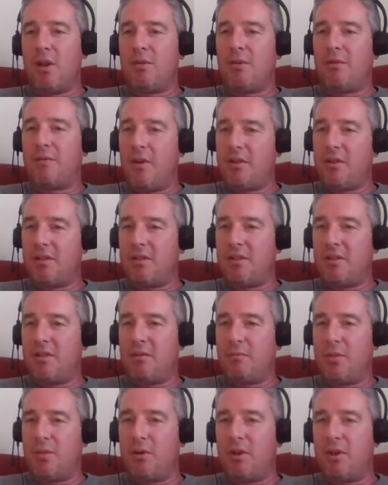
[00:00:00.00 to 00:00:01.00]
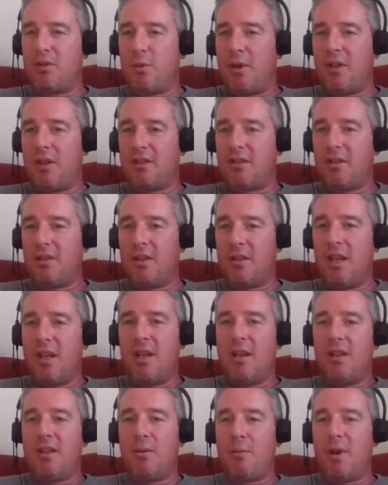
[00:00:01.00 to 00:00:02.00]
The faster that the building is weather-tight,
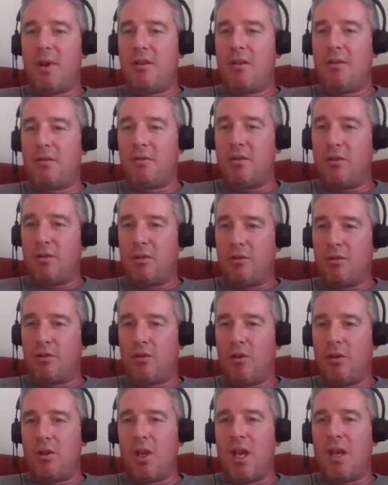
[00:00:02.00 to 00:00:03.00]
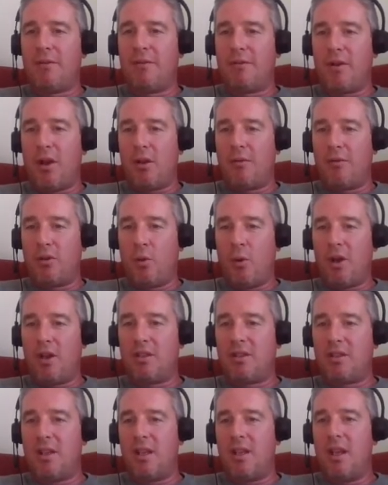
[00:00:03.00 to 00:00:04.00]
the better the control you have over
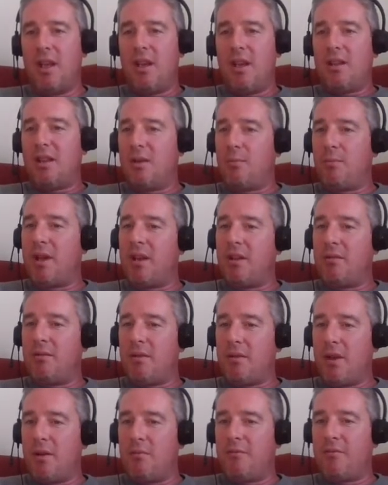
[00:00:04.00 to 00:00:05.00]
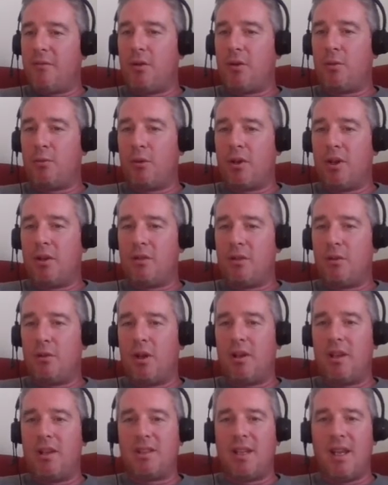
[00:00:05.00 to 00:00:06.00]
quality, the better final product you're
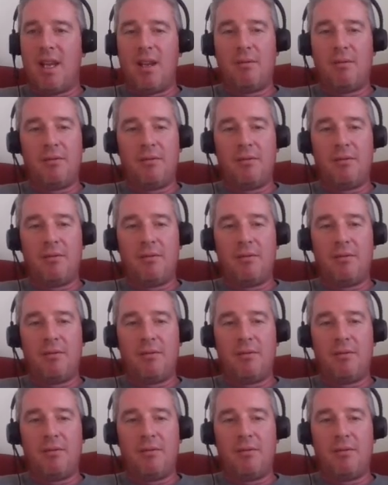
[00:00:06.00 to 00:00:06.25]
likely to have.